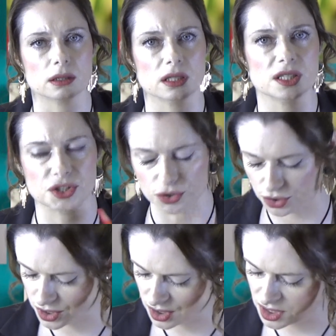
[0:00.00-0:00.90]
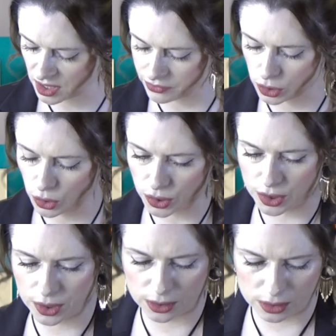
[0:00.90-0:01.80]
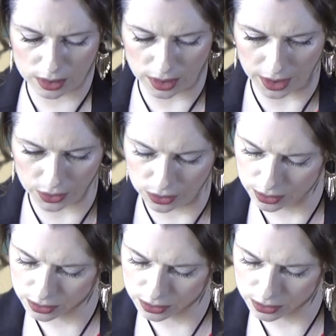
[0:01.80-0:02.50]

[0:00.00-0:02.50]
lizards? Let's have a look here.